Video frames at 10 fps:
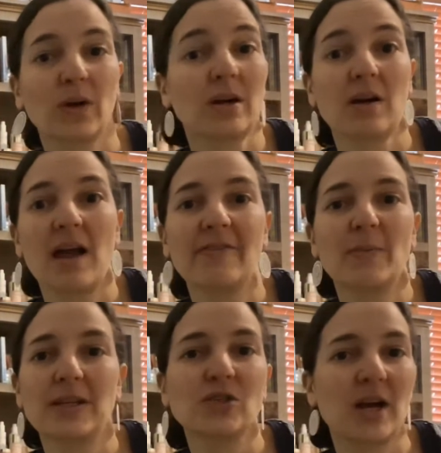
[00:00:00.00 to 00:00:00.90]

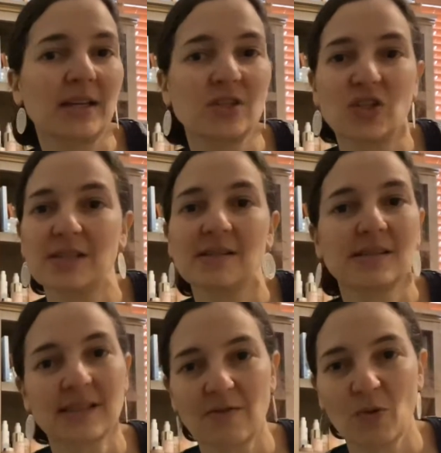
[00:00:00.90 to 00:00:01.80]
everybody's trying to just
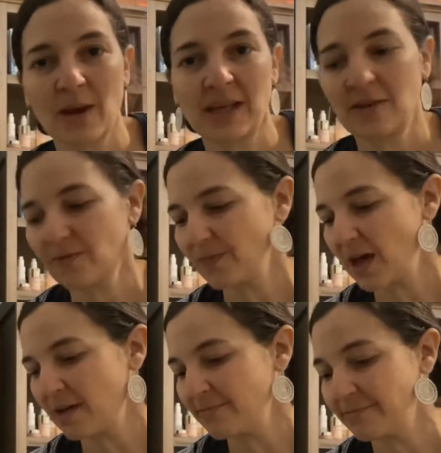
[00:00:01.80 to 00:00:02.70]
save their money
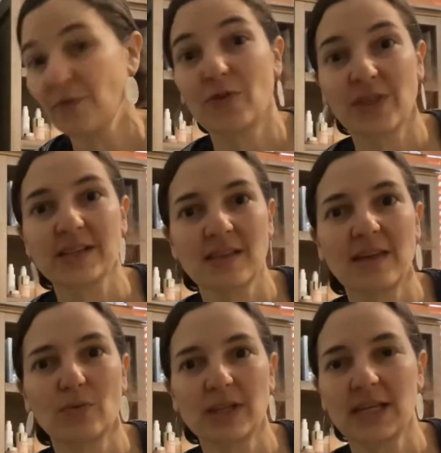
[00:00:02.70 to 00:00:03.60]
for things that they
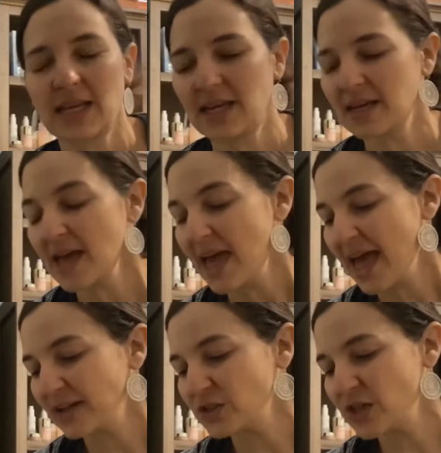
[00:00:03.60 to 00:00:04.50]
really need.
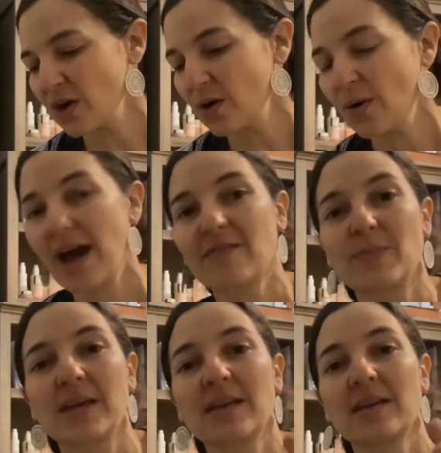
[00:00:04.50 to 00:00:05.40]
And so I've
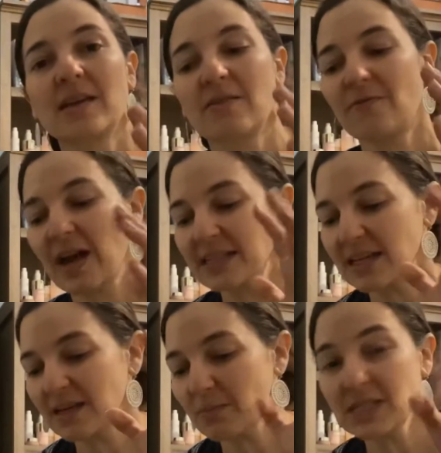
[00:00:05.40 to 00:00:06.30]
been
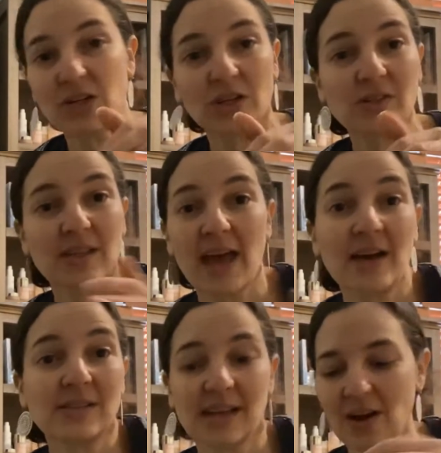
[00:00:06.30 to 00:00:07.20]
finding materials in the house
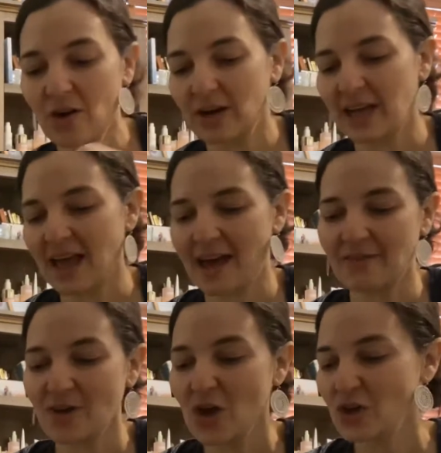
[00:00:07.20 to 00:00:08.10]
that I already have.
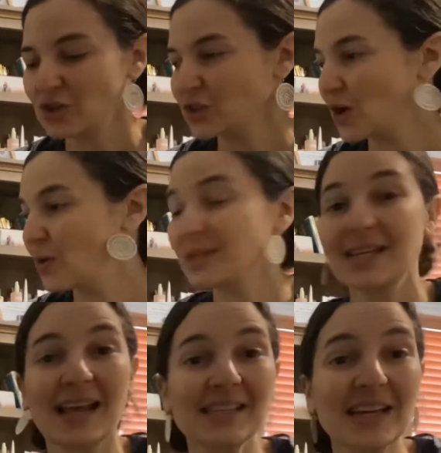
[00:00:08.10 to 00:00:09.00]
So
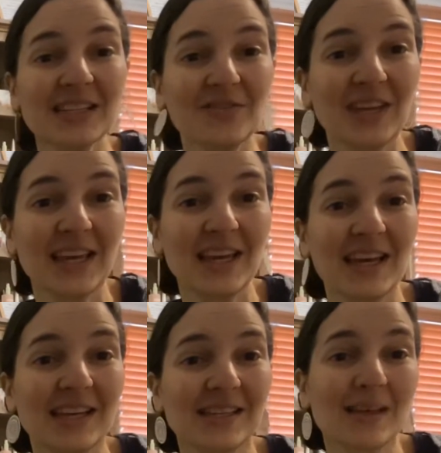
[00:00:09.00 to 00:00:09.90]
today's activity
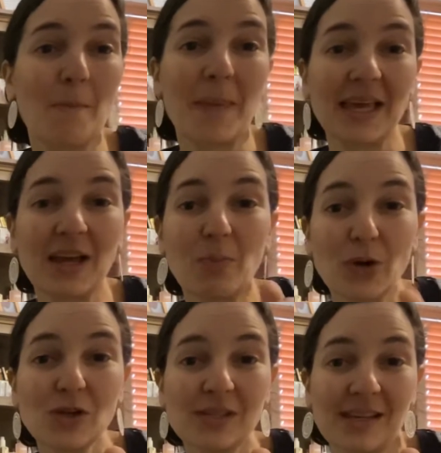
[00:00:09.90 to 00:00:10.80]
is making a
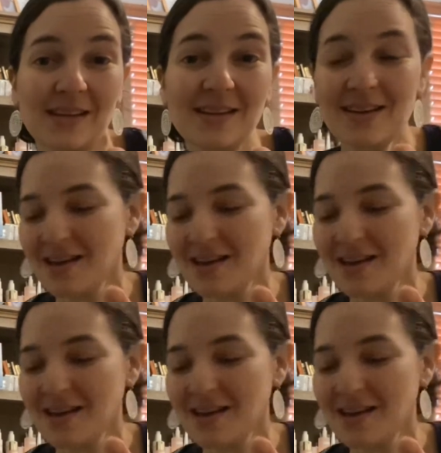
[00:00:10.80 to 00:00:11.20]
person,